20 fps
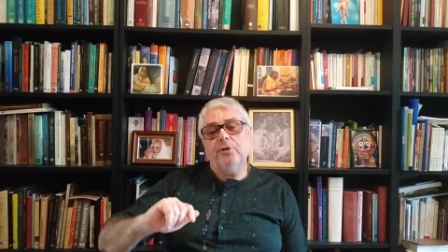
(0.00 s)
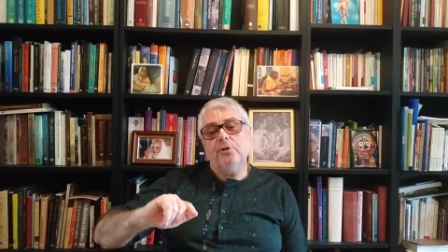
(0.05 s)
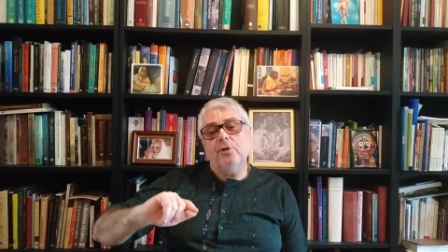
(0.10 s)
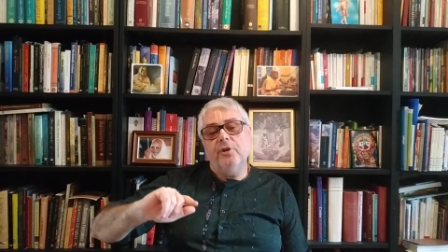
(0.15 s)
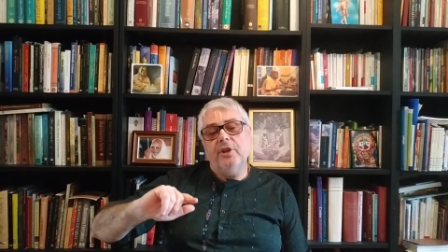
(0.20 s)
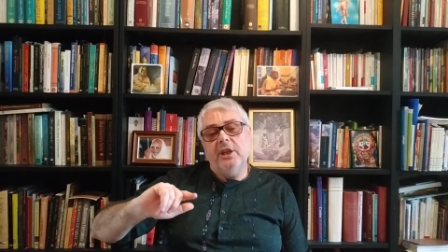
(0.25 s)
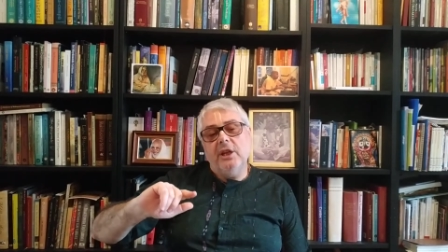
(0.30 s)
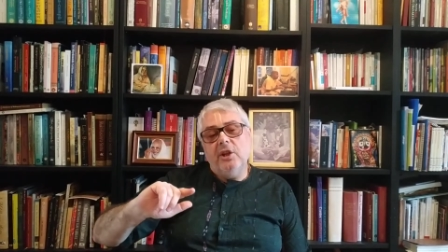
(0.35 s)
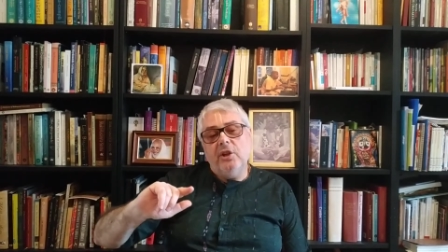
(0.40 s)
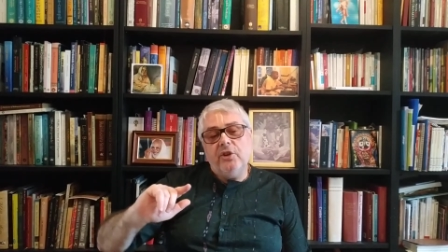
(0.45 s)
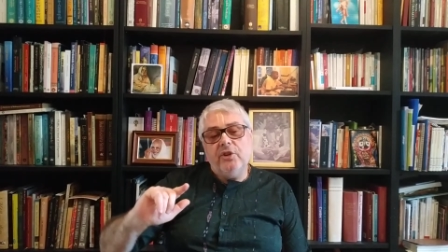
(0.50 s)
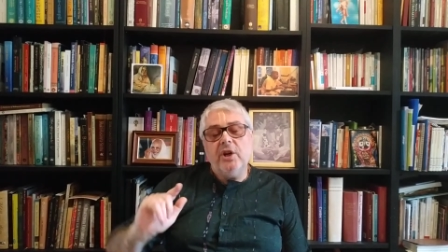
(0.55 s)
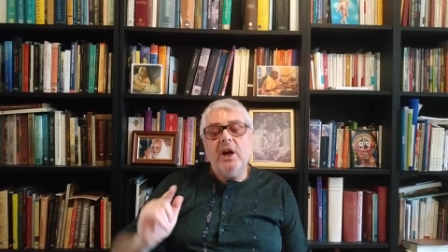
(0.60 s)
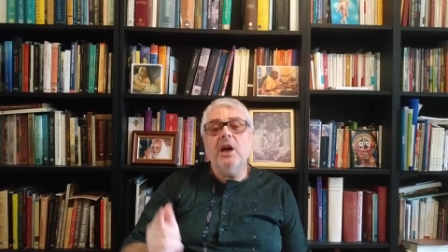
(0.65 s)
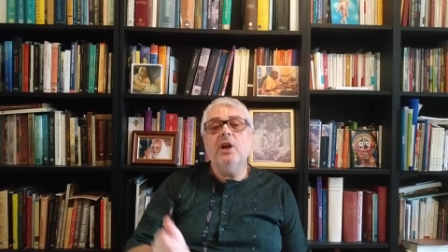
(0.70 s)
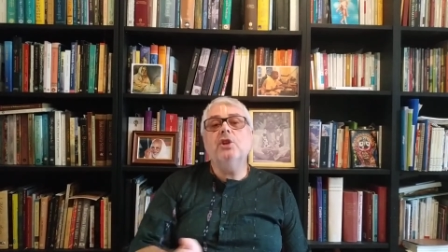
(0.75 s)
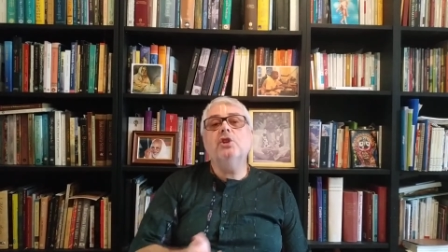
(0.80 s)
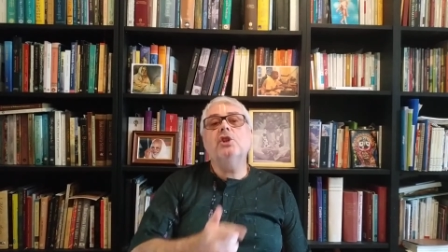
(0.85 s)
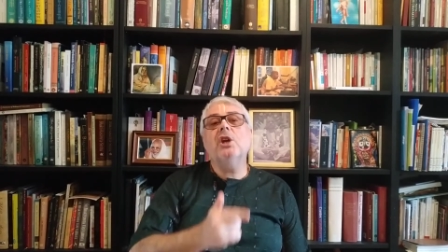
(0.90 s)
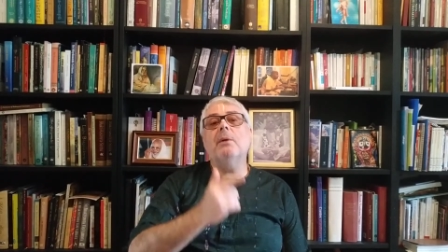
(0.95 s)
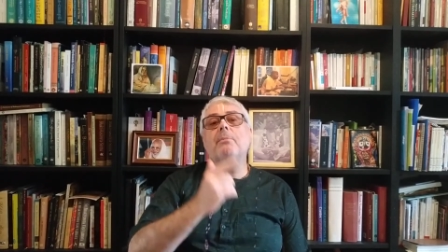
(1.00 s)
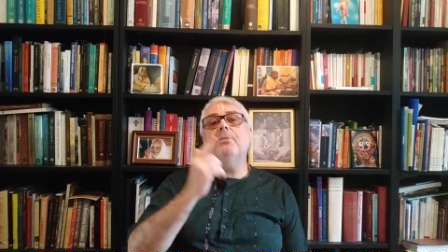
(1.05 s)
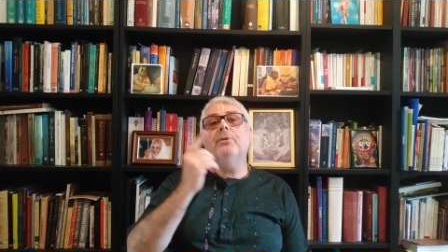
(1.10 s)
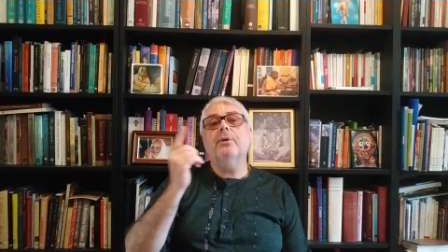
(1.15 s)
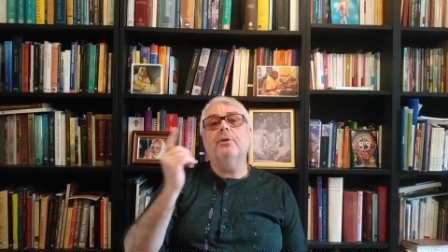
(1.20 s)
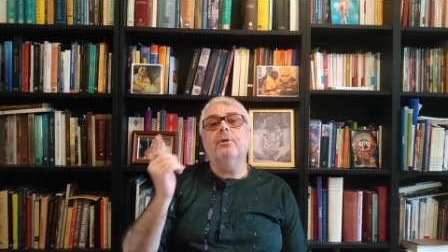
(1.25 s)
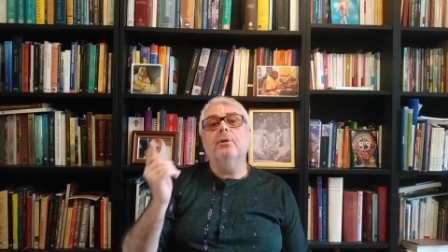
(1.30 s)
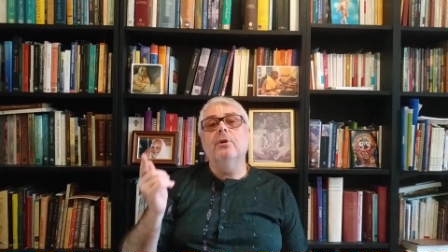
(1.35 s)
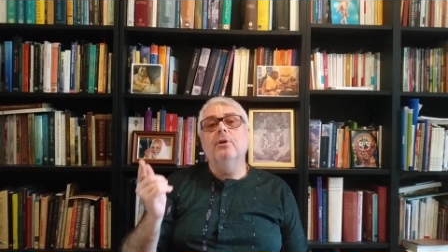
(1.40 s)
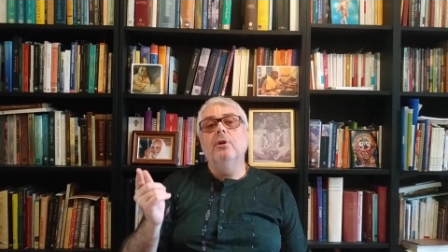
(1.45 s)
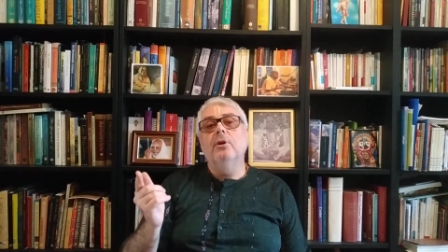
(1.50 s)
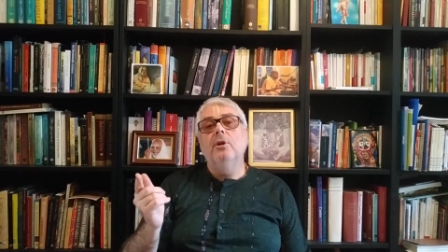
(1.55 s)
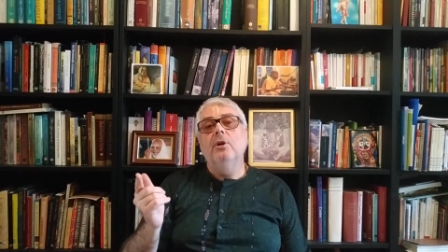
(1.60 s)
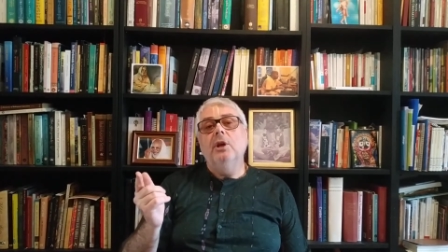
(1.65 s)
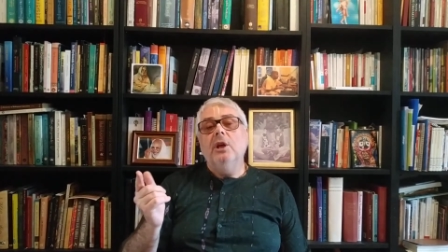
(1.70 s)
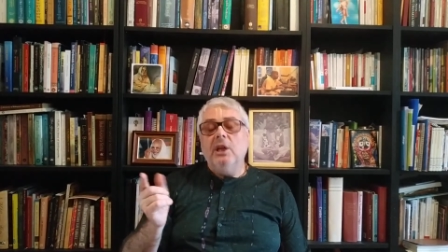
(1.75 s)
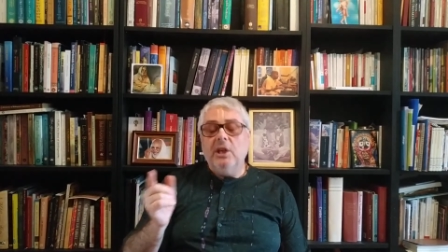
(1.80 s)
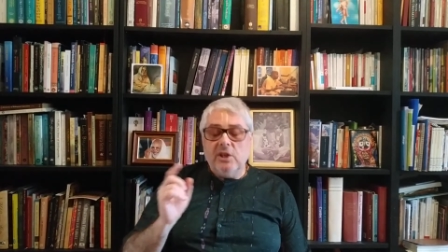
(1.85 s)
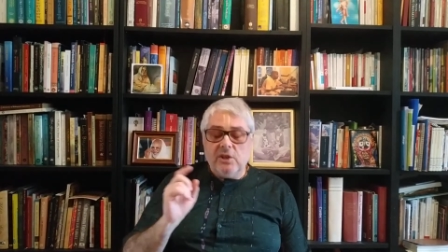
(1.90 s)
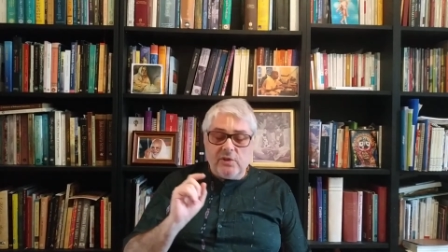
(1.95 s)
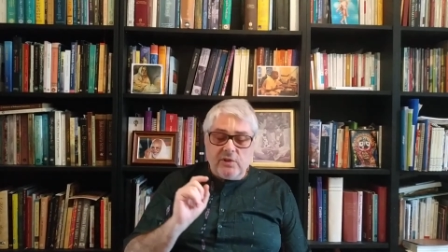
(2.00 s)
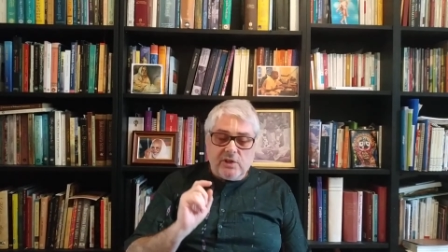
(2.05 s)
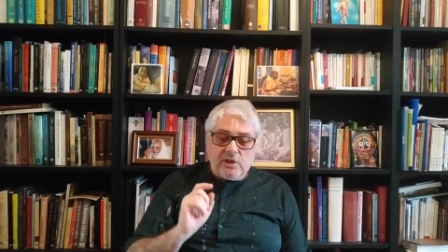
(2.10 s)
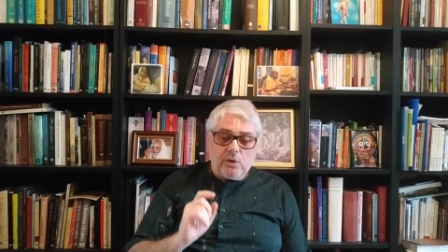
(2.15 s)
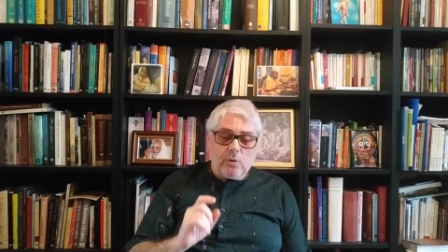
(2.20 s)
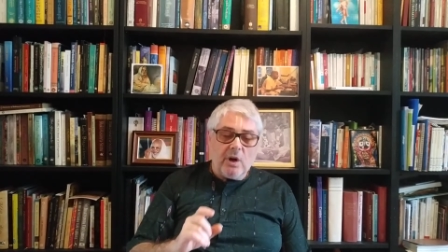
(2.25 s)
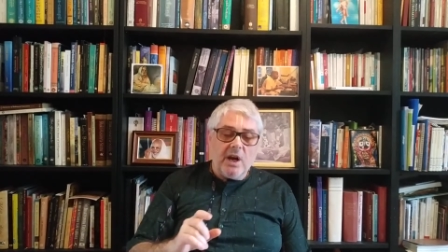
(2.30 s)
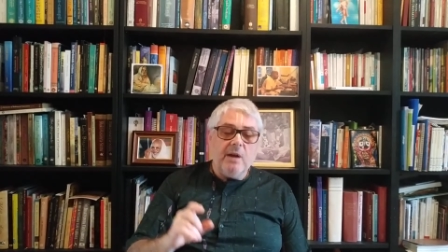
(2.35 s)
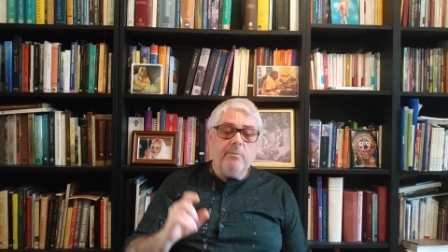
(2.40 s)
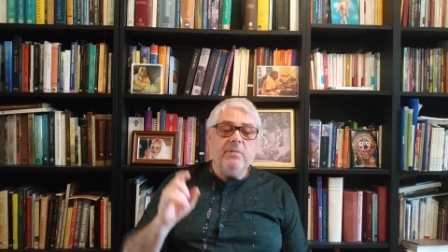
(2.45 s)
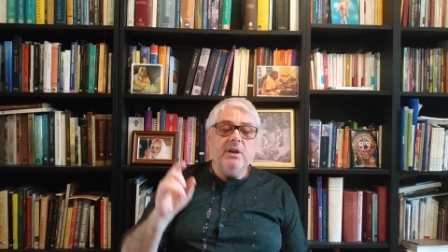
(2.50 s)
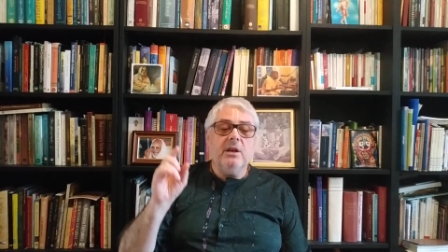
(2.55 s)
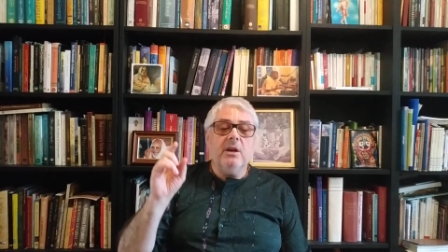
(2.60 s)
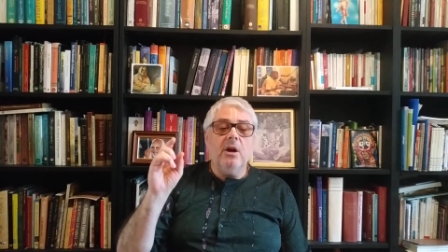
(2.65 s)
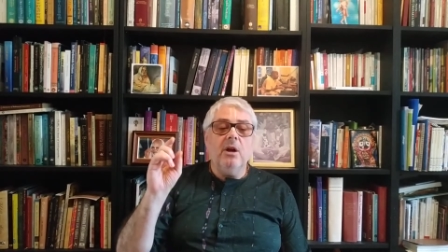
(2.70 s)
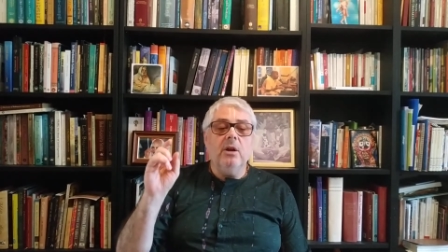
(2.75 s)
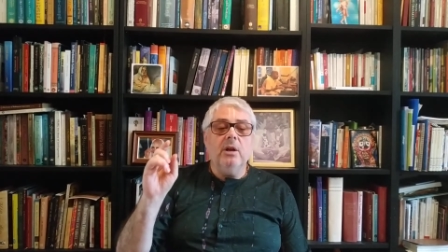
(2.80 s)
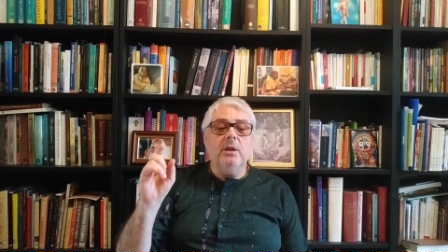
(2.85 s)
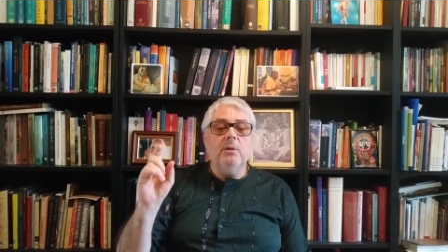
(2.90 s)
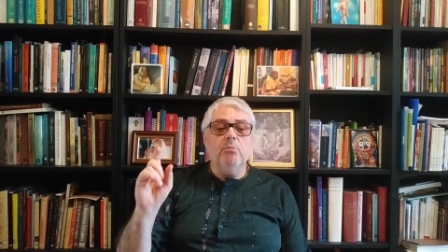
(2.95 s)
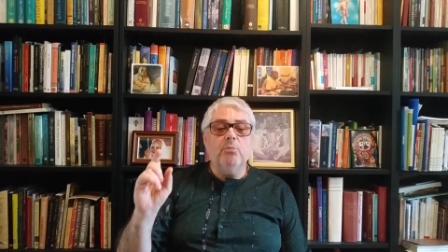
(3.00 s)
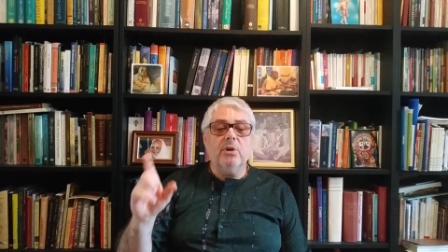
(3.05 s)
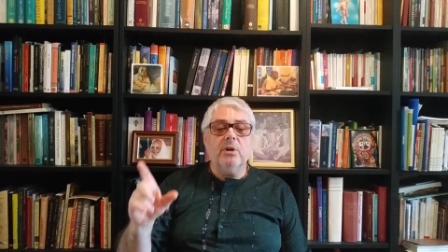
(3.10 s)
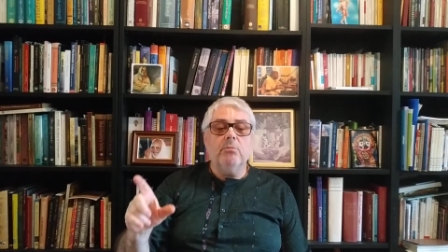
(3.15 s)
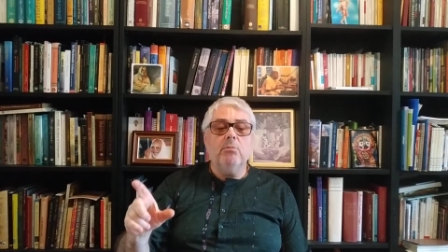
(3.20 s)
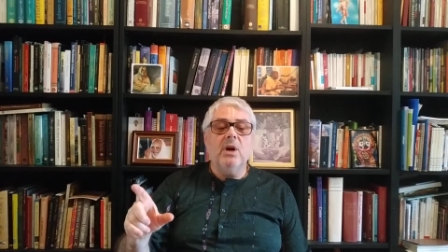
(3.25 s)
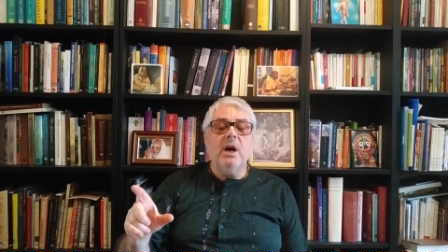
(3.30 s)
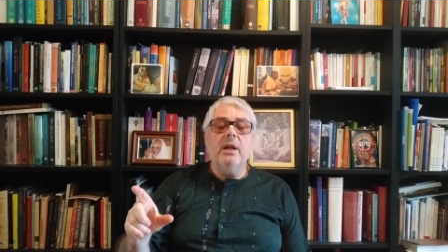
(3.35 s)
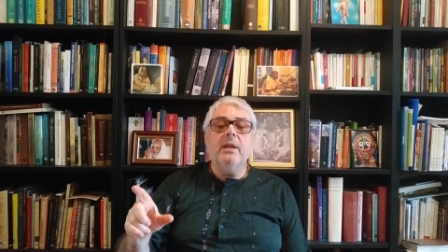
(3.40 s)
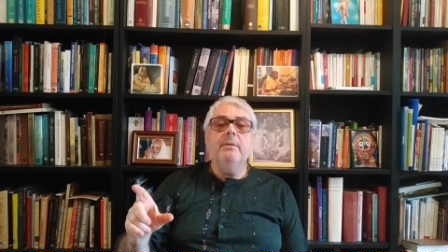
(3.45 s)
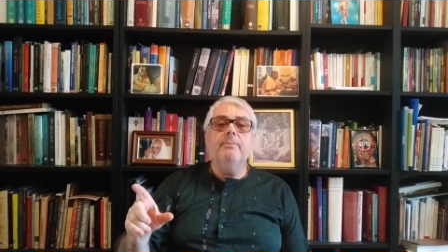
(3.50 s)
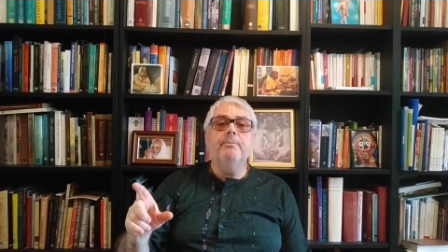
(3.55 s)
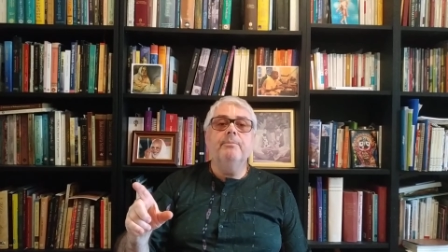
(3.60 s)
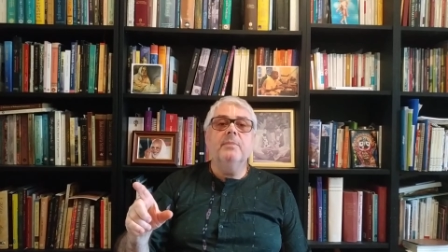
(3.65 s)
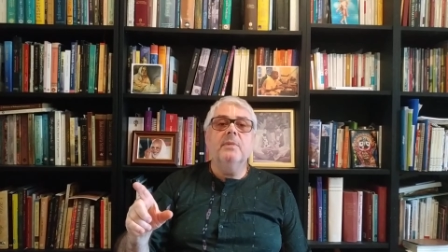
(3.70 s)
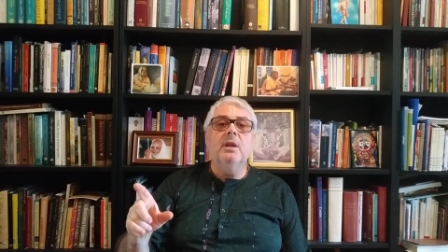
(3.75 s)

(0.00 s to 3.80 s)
So the entire chapter is describing only Brahman